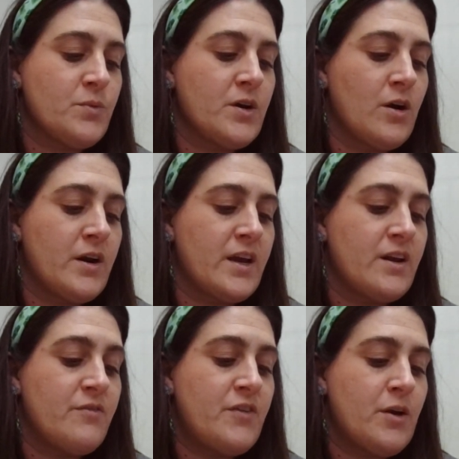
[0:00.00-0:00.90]
regarding an
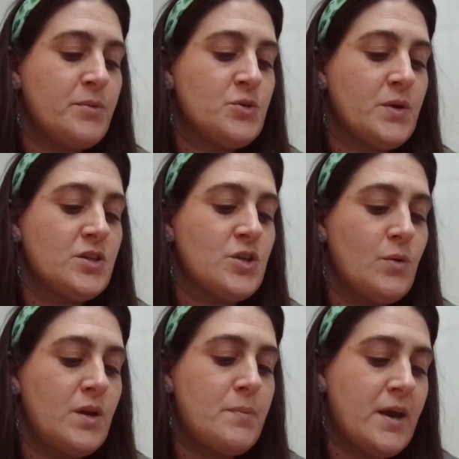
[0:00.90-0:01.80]
affair between
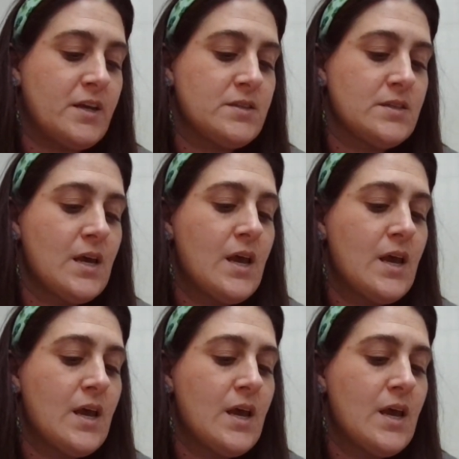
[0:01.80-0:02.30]
Tony Pace,